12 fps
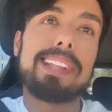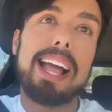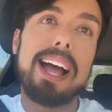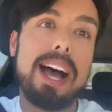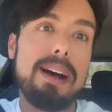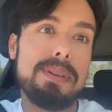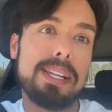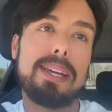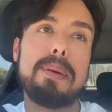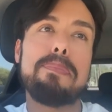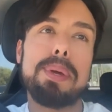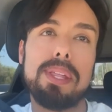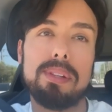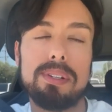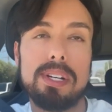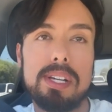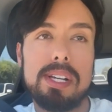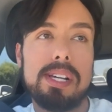a ver qué pedo.
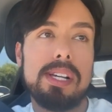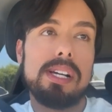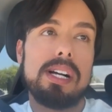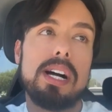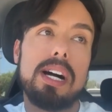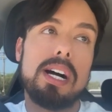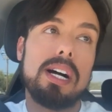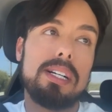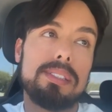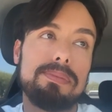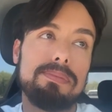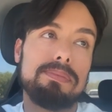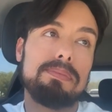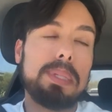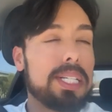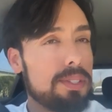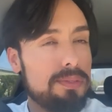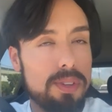
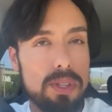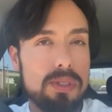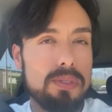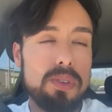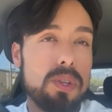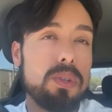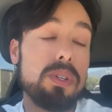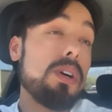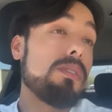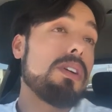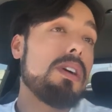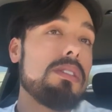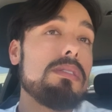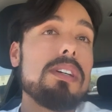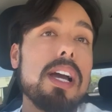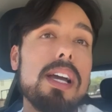Because for those of you who don't know,